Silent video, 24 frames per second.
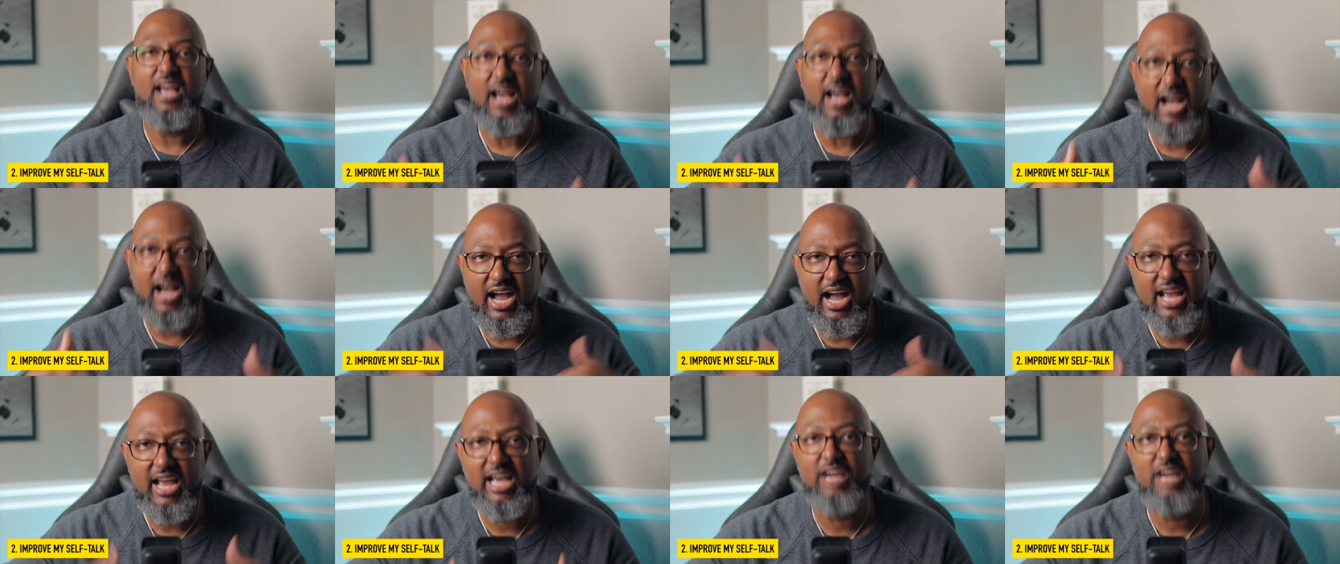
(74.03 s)

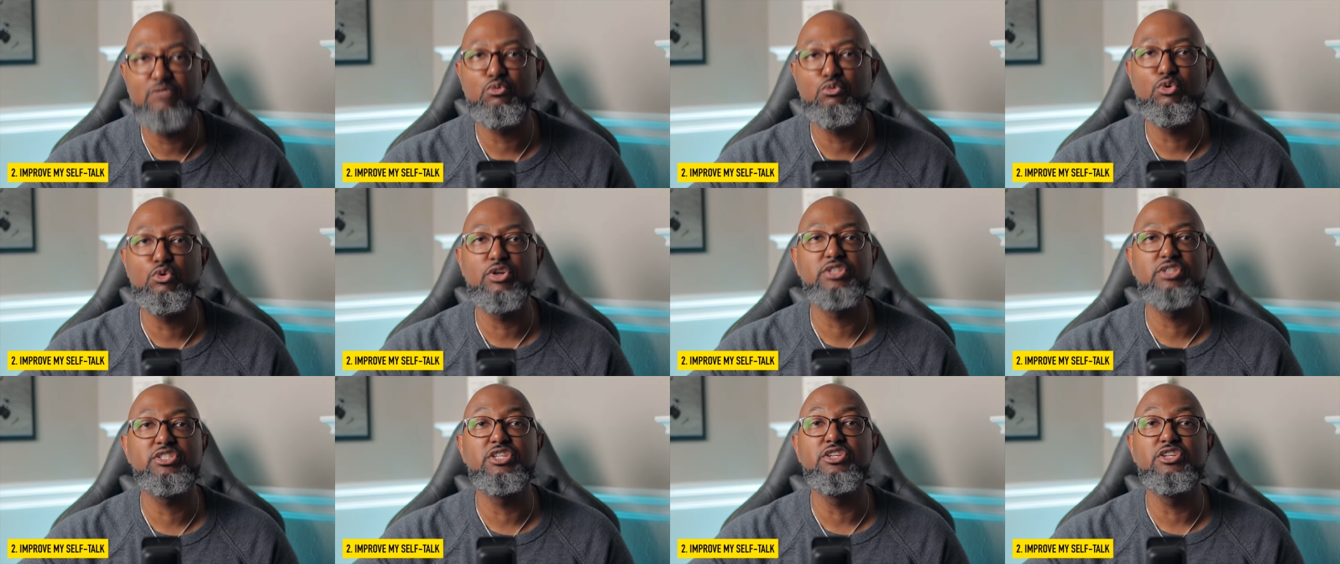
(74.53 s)
I have
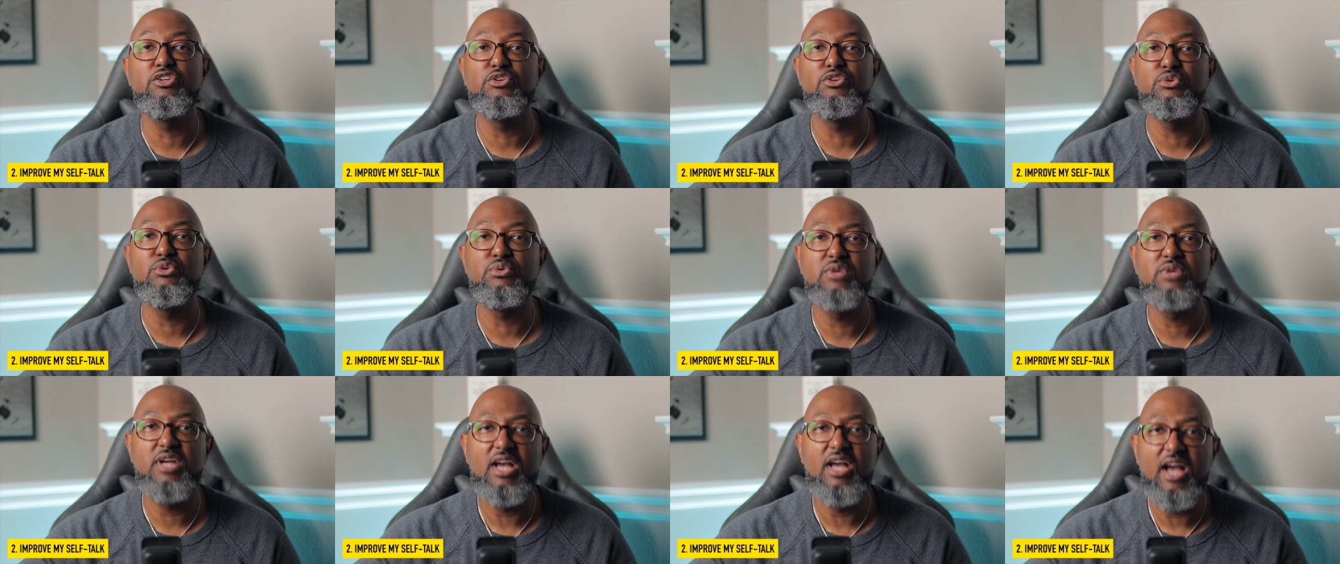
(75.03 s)
work to
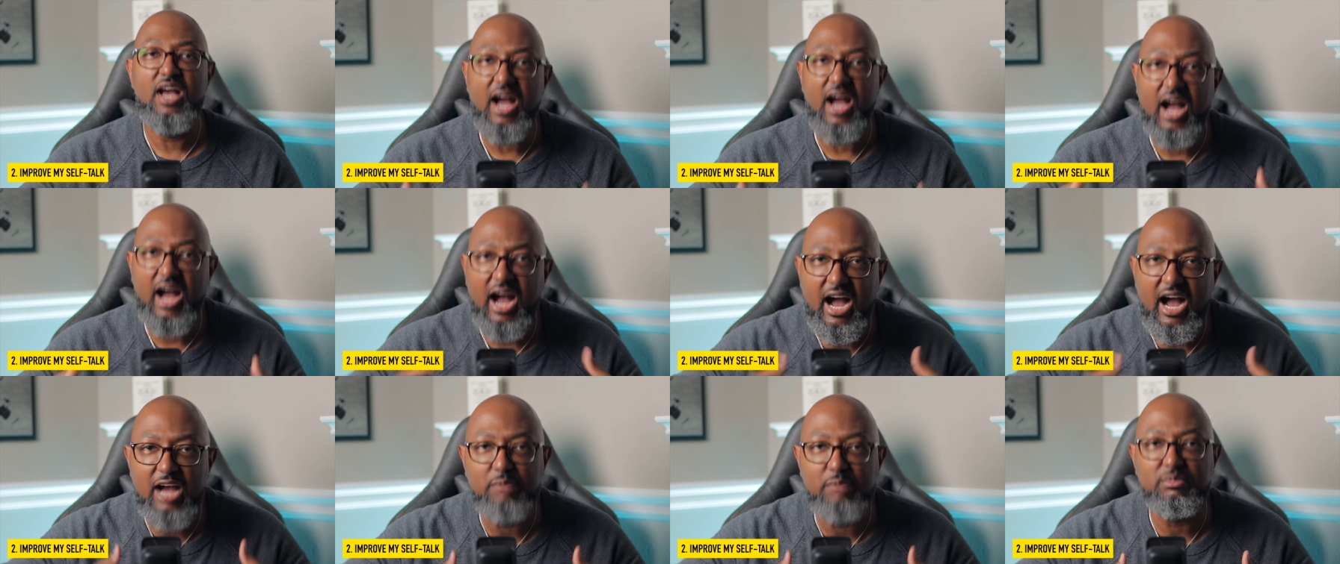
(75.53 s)
do.
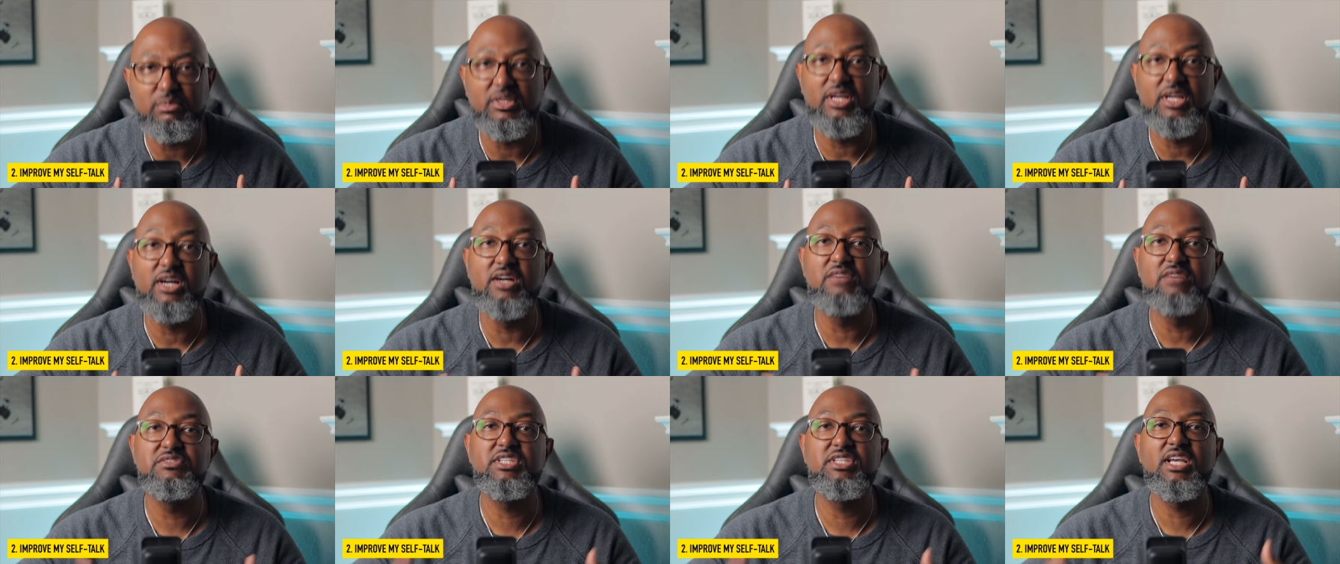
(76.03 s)
I'm
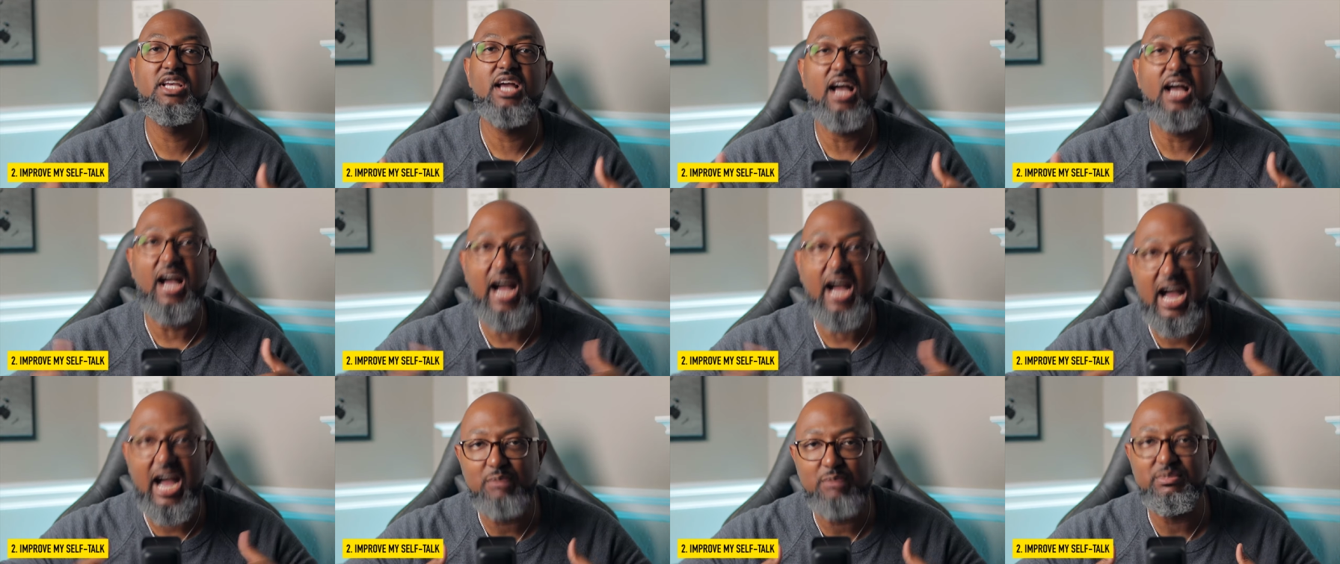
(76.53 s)
loved.
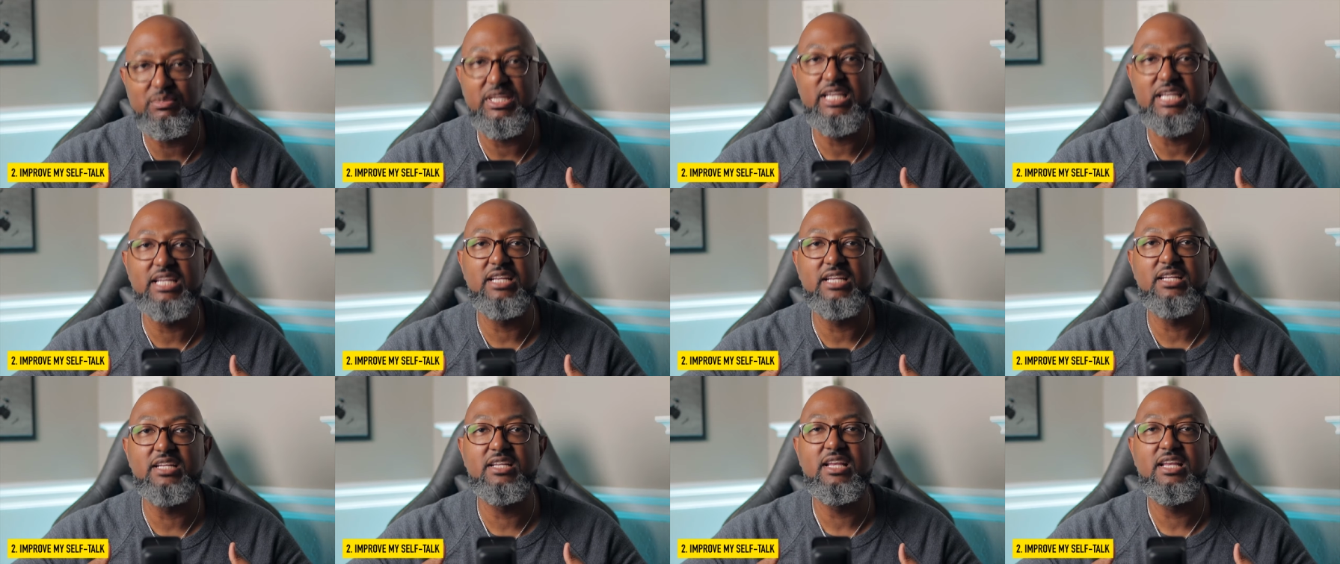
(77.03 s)
I'm
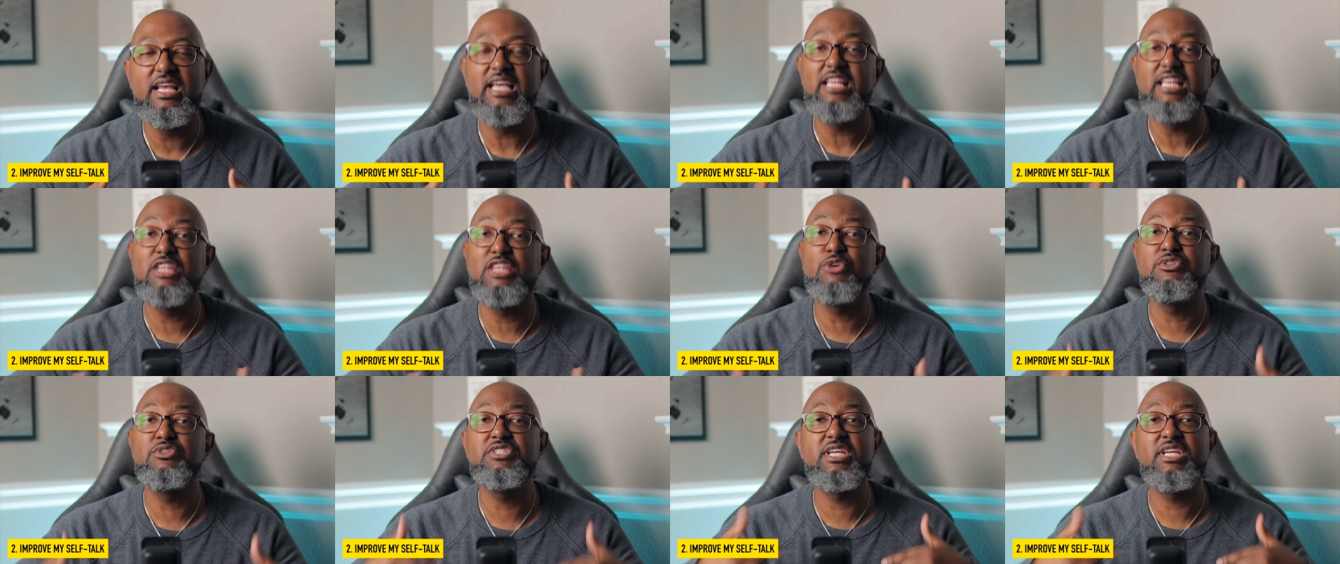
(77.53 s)
needed.
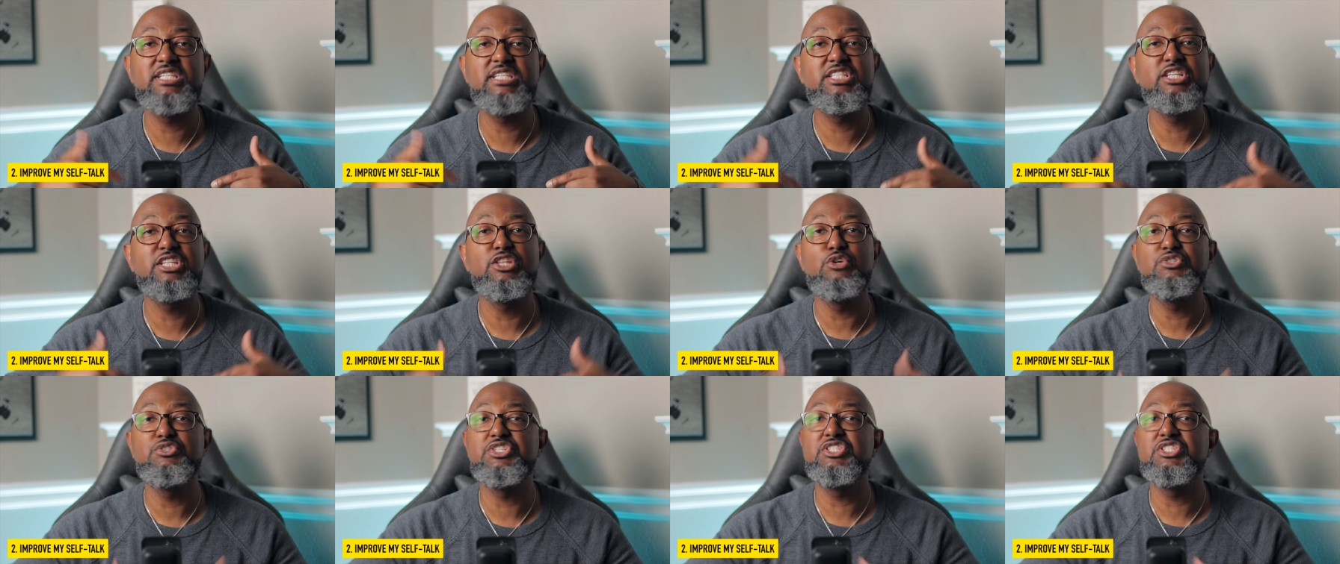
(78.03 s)
There is a
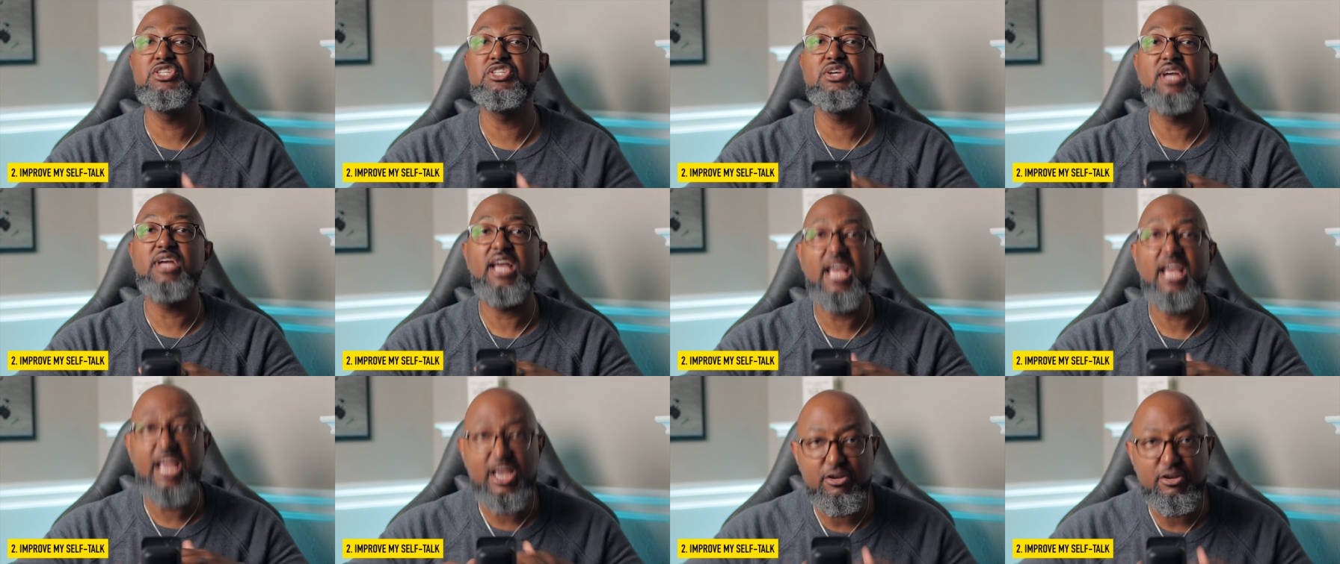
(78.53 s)
solution to
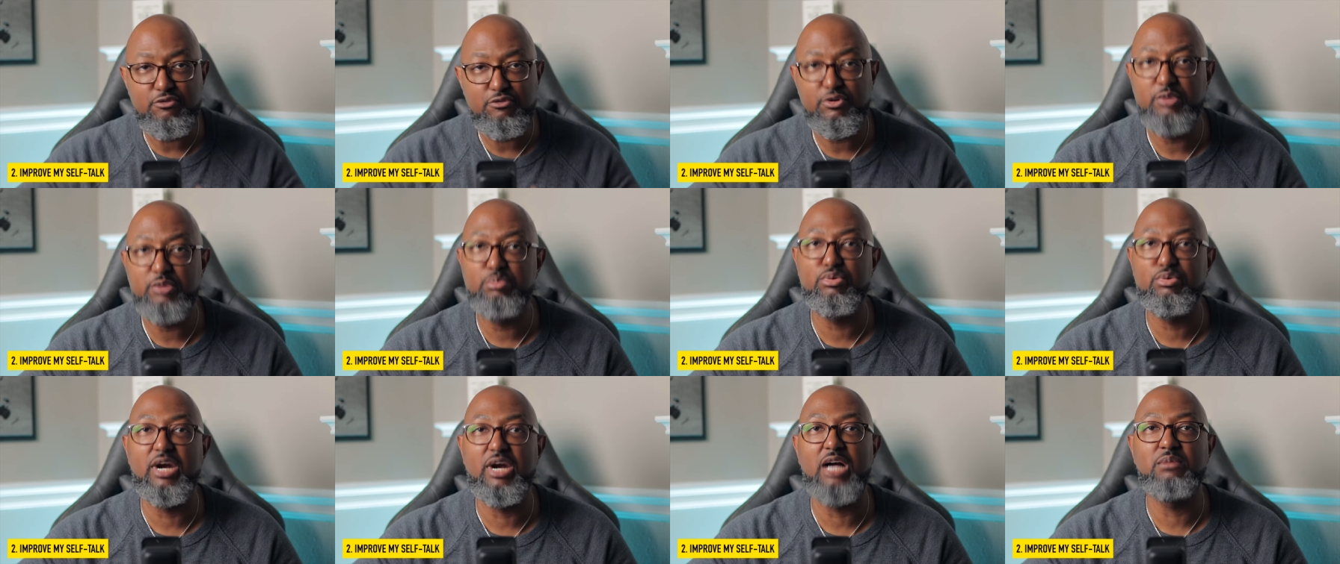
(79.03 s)
every
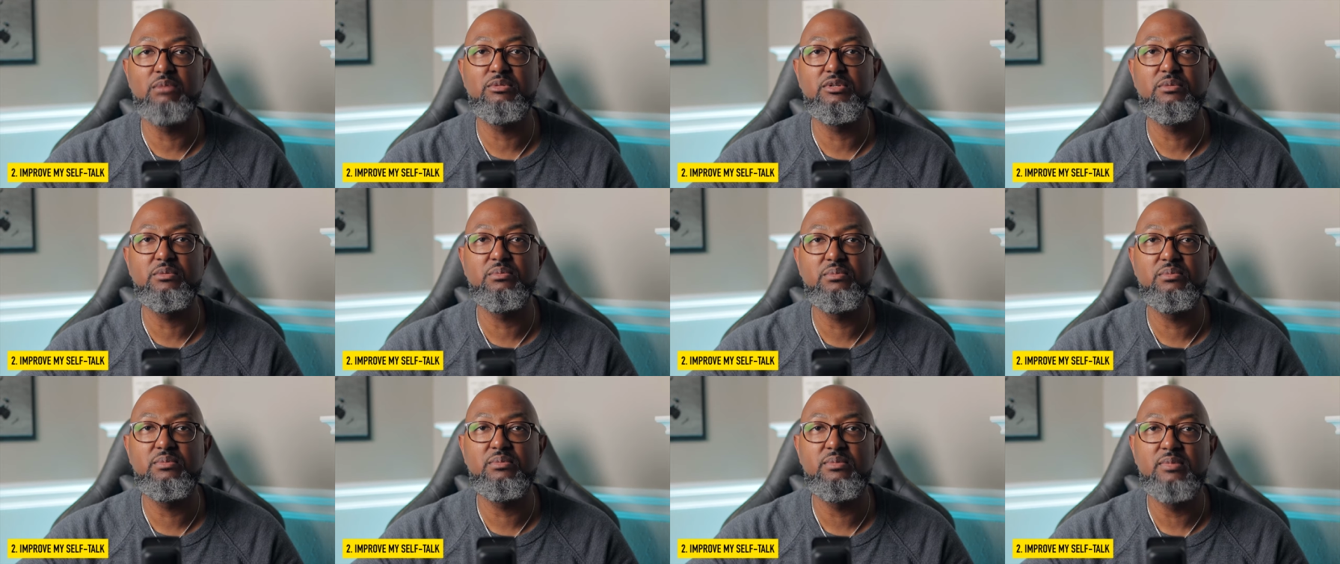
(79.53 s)

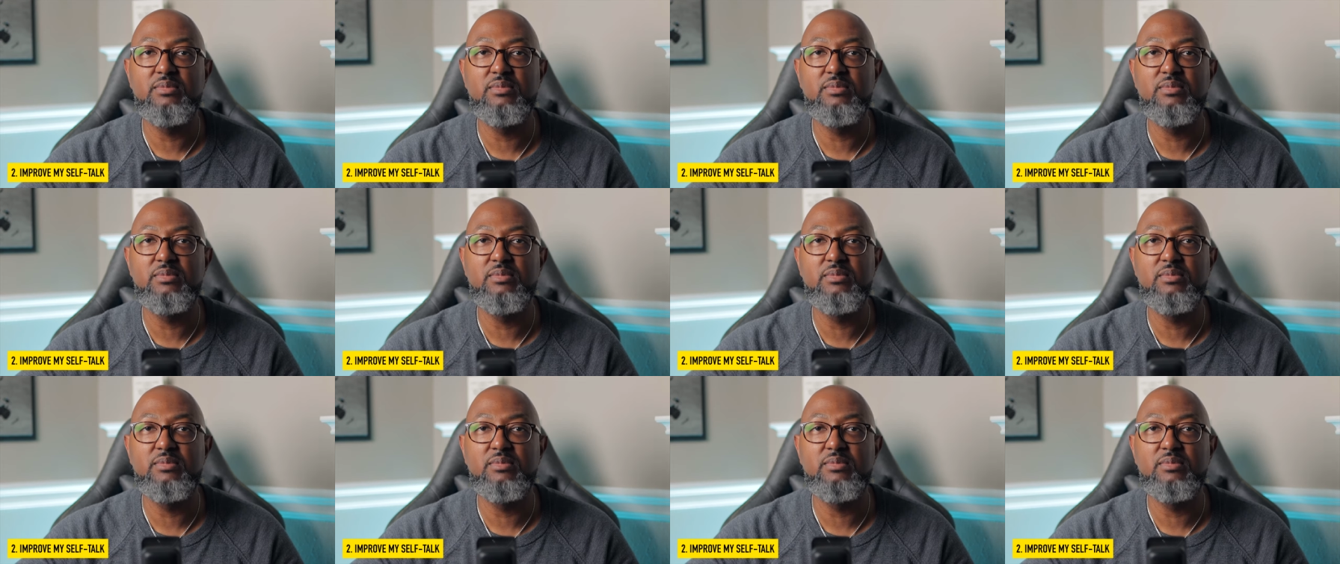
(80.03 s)
problem.